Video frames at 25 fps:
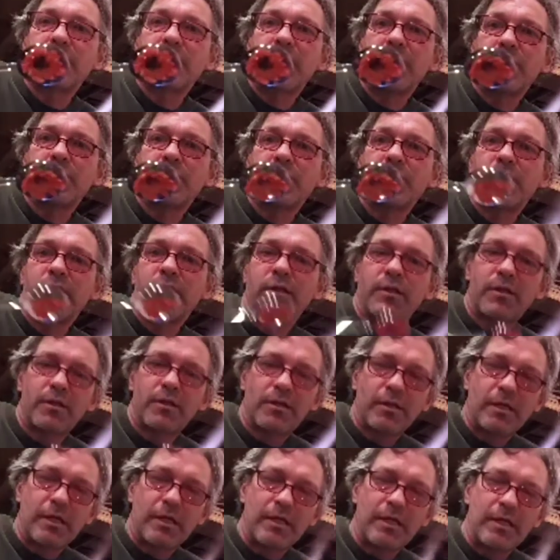tension
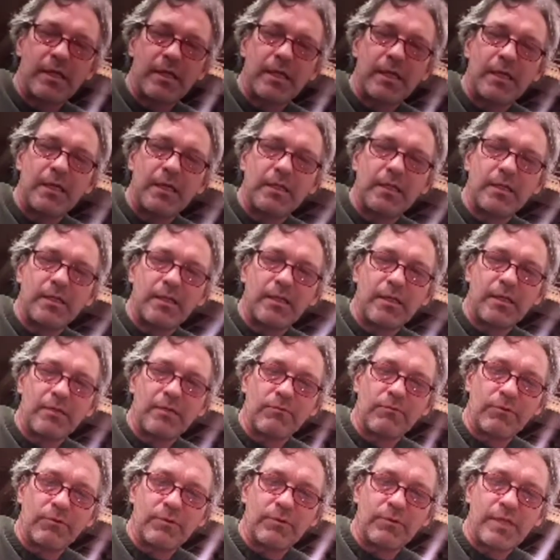and heat and
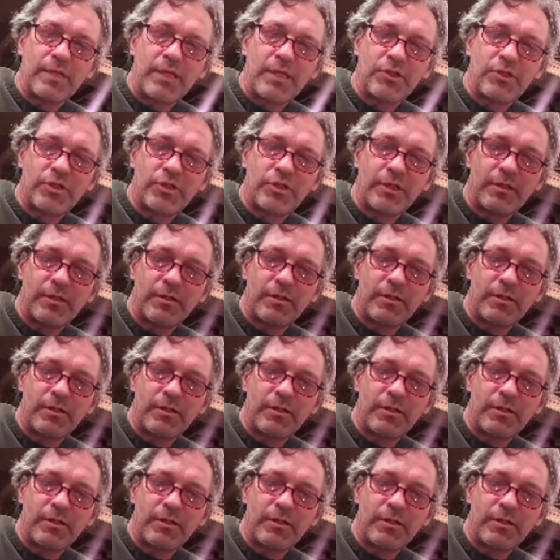rotation